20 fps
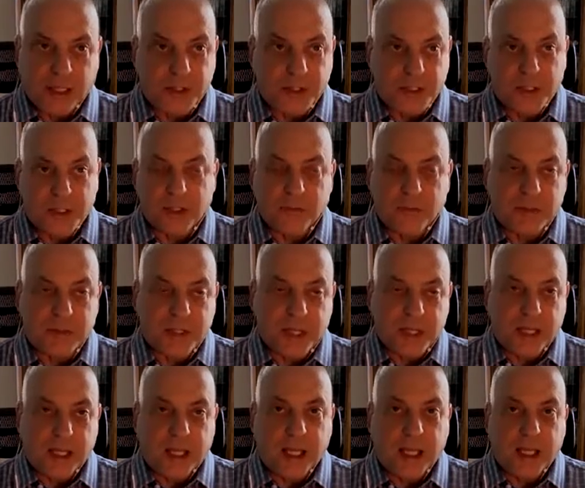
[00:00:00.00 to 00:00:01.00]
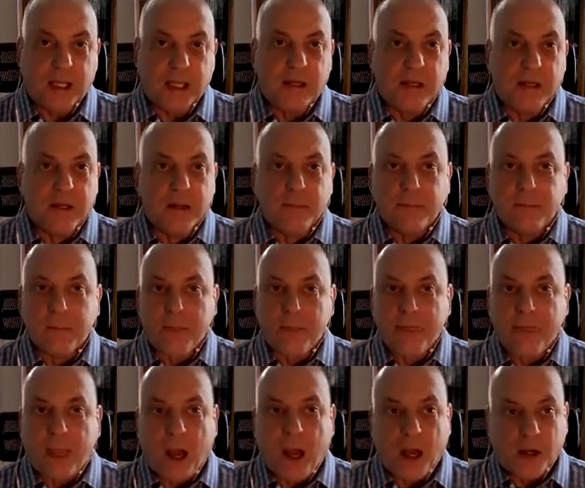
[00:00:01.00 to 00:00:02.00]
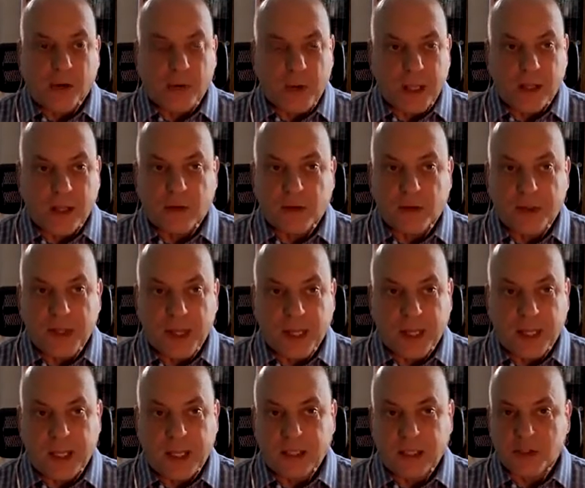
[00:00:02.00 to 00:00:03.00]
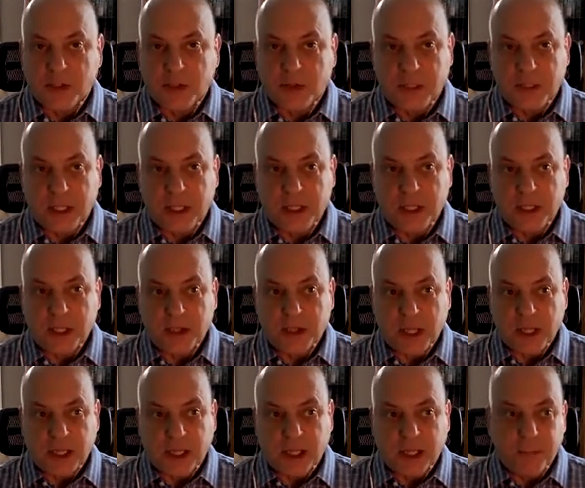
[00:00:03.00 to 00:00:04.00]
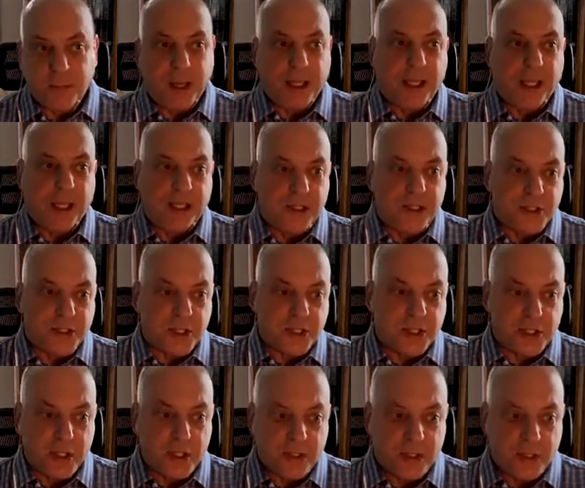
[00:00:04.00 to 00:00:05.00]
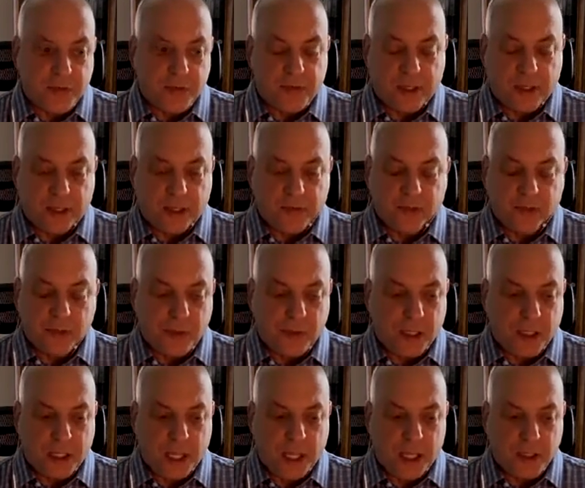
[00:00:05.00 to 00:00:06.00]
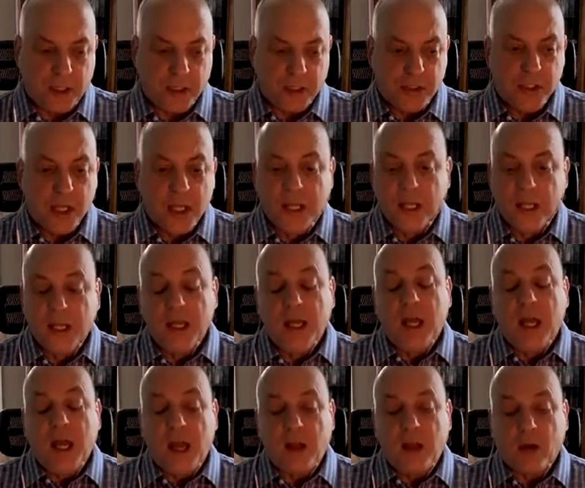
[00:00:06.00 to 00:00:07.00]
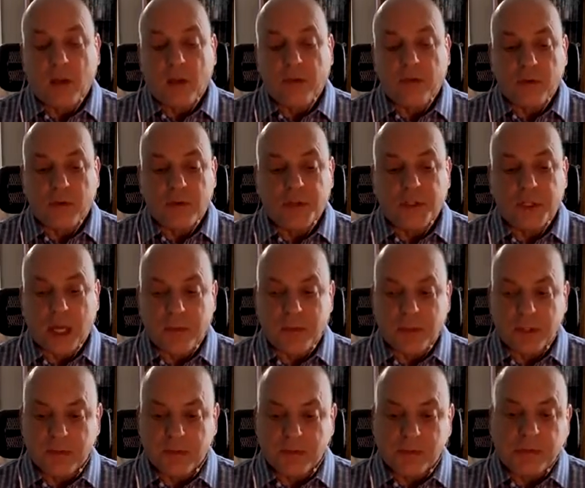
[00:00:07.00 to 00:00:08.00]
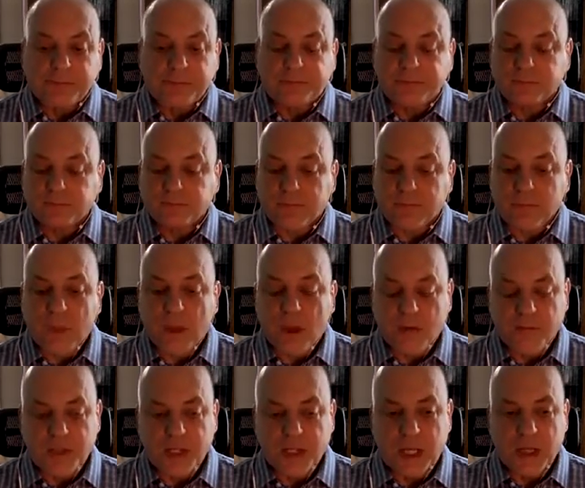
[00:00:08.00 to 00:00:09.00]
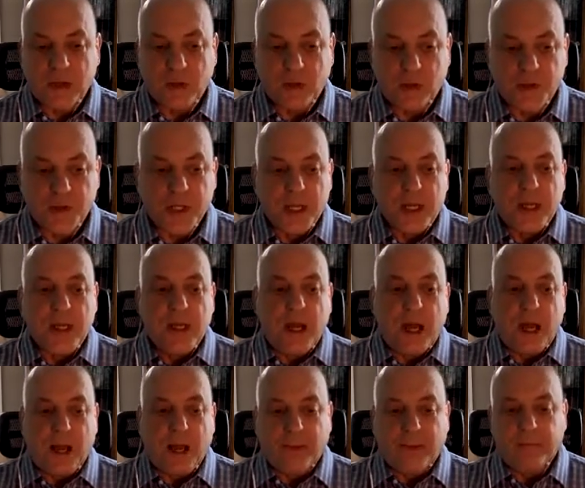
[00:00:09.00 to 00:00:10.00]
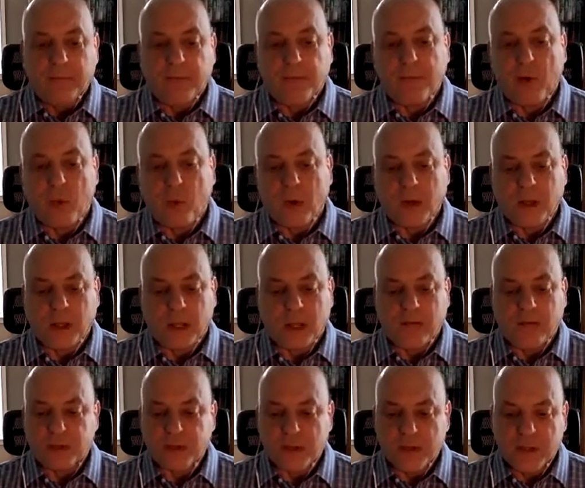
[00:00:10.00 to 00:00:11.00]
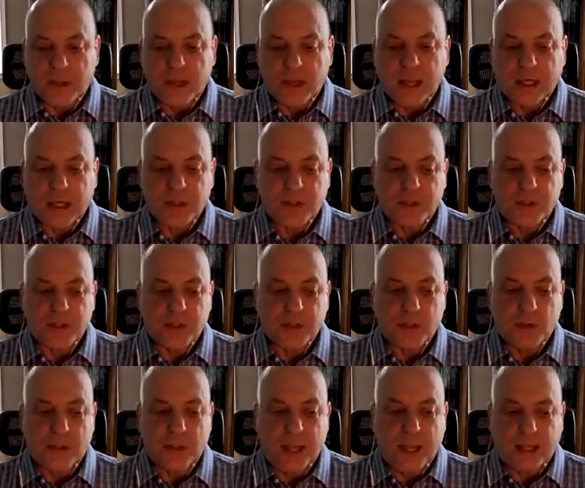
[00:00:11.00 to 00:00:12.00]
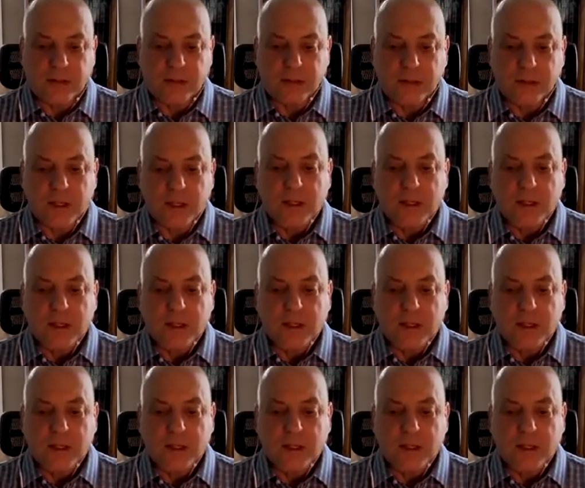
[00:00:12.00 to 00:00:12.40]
like systems thinking, critical thinking, strategic thinking, making decisions, effective communications, and all of those types of skills from one level to the next, so that